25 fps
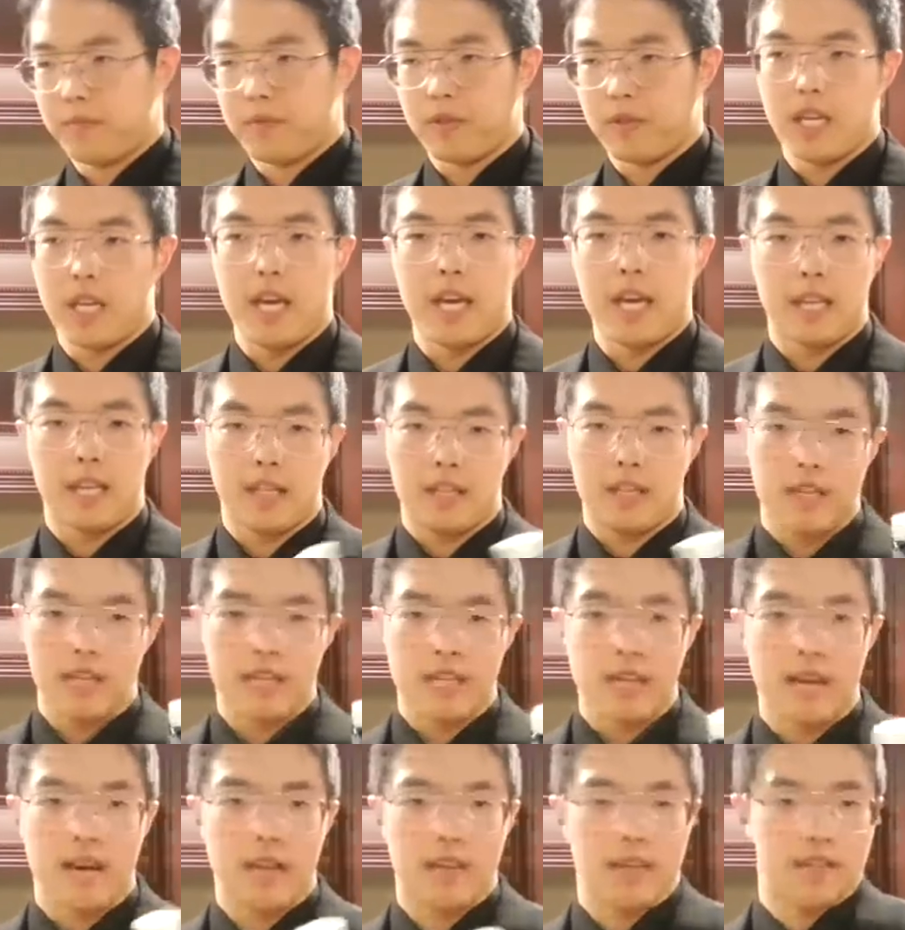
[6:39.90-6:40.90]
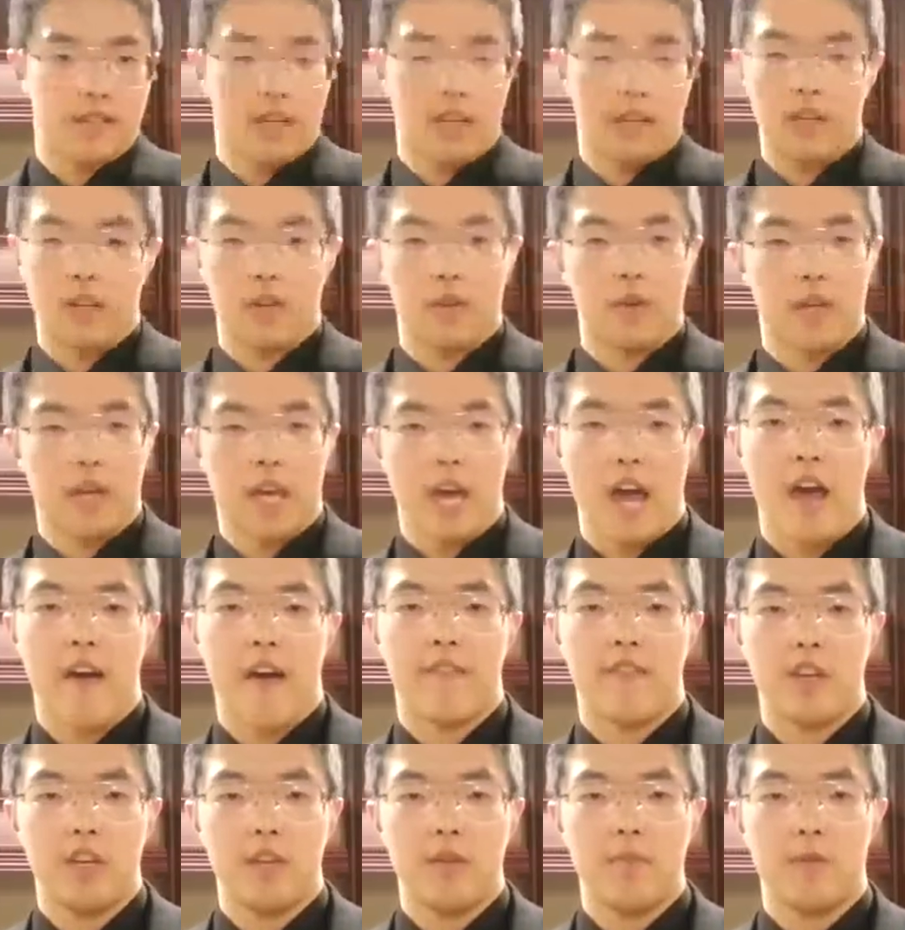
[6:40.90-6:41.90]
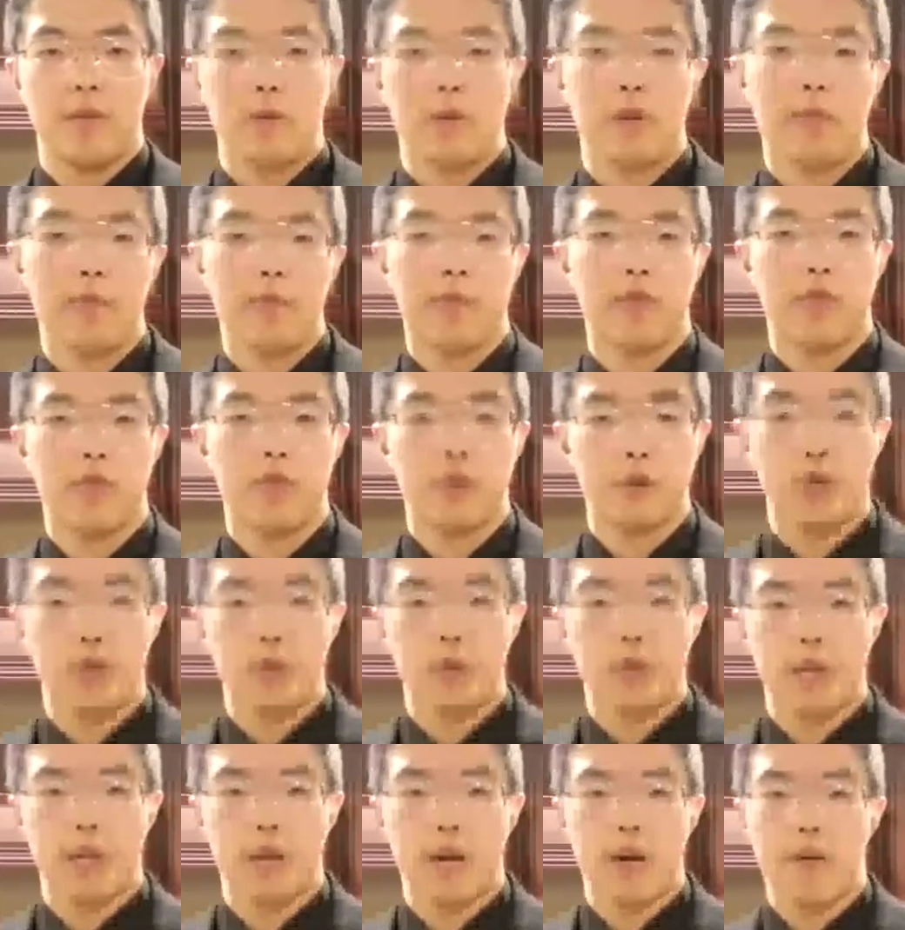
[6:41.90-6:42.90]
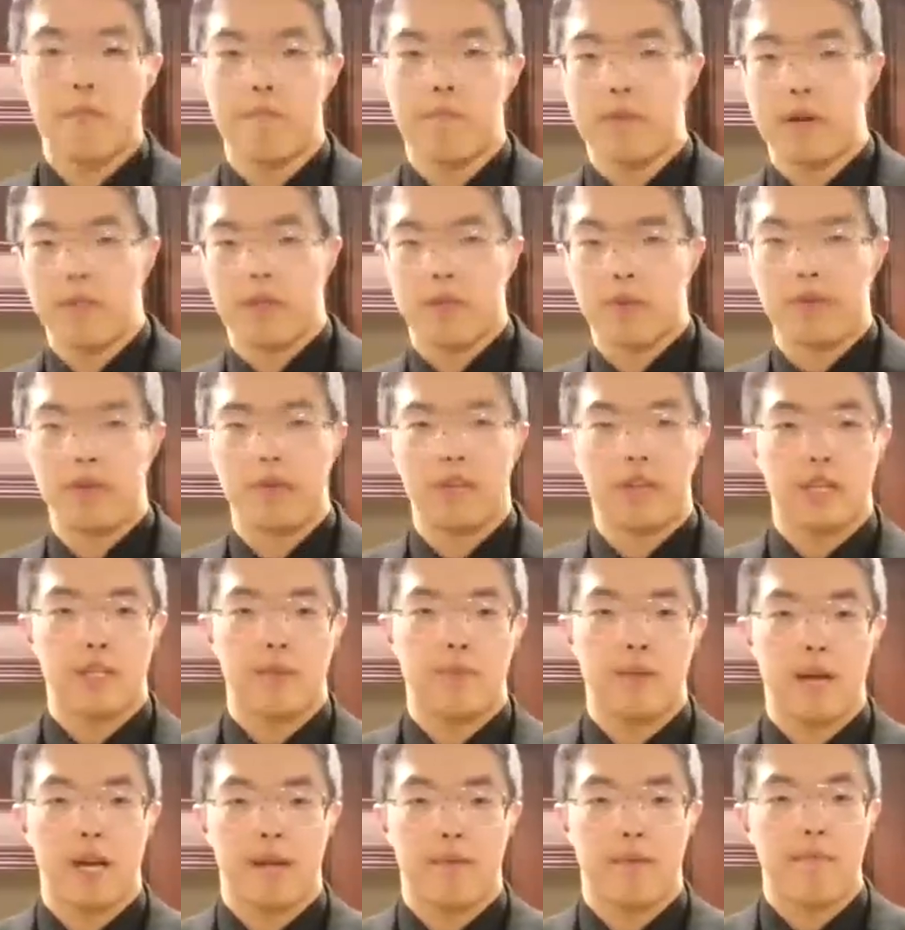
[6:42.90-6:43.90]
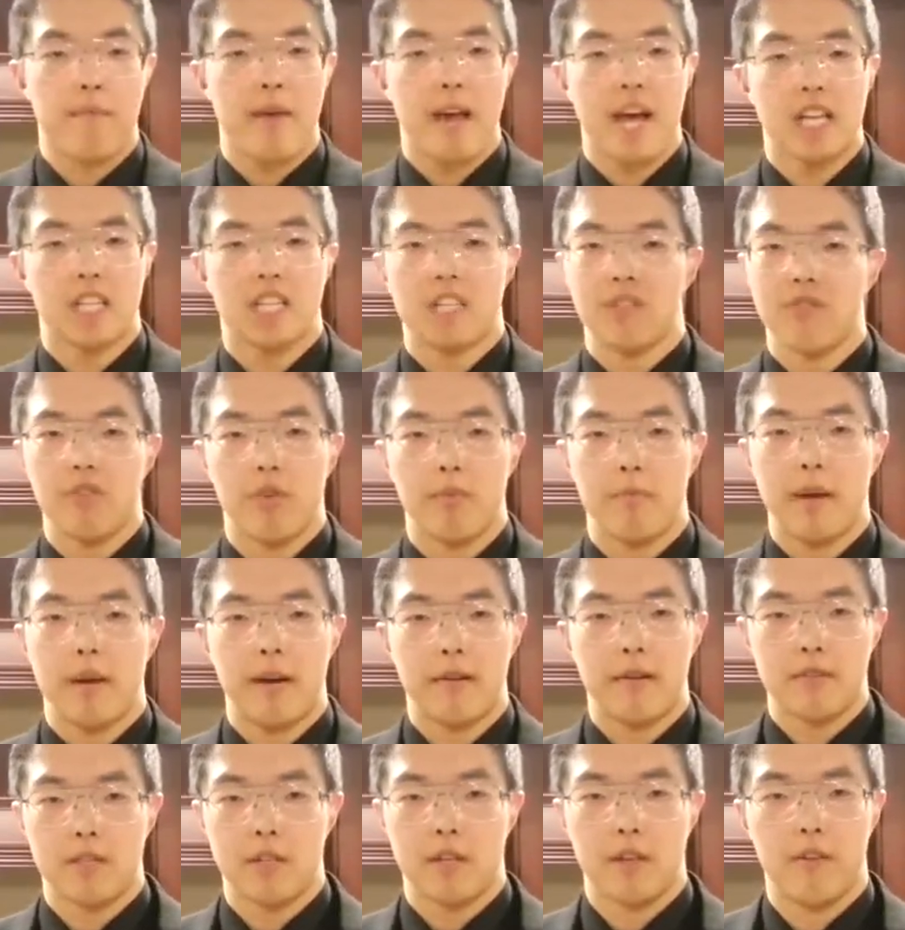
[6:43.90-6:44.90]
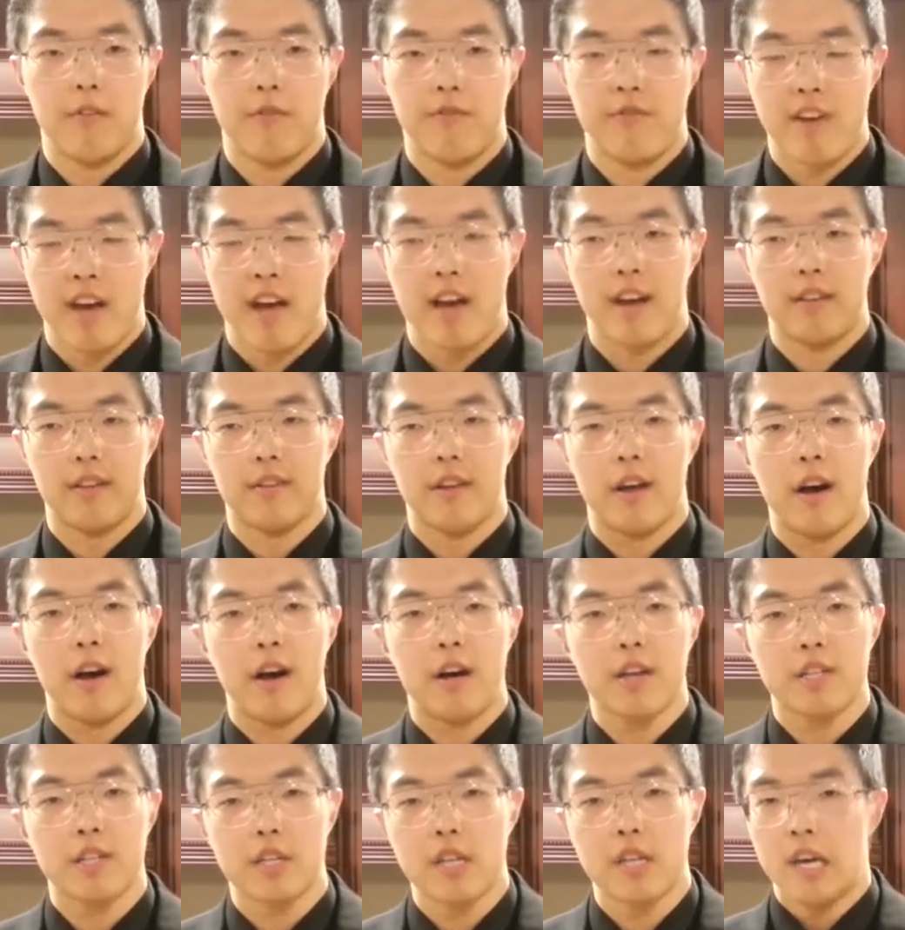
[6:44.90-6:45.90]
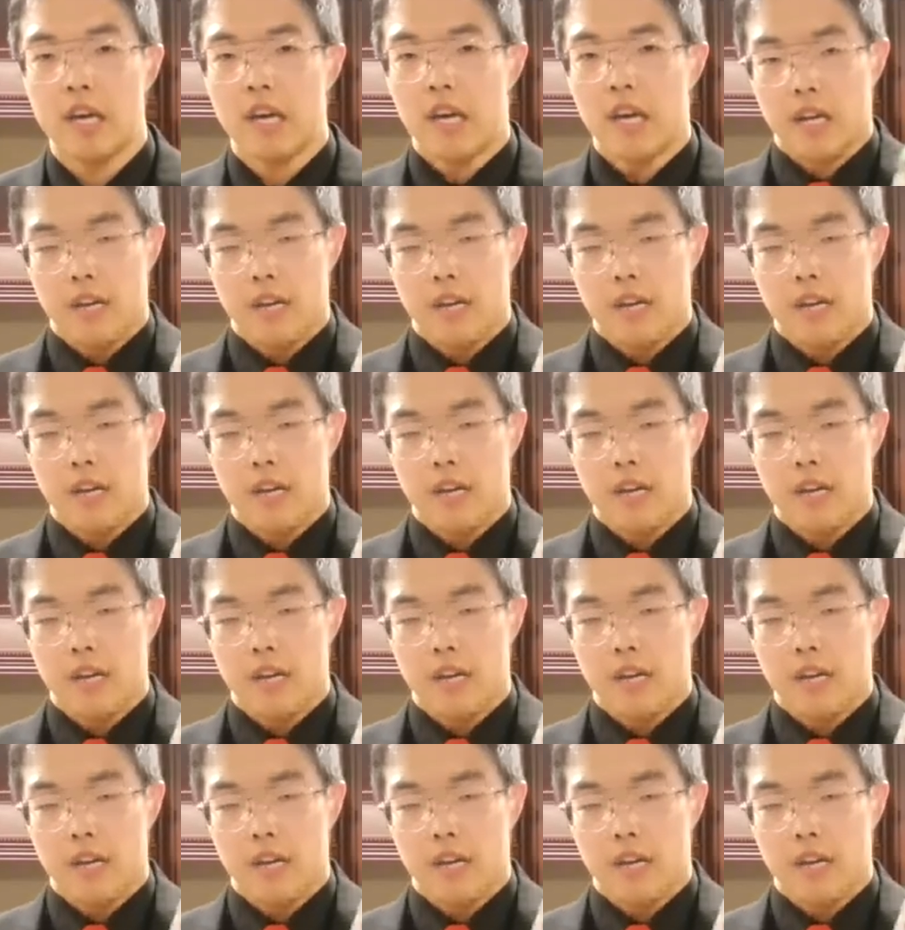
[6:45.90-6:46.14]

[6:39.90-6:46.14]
Take this as like, you know, a caffeine pill before your workout, but don't expect massive amounts of fat loss.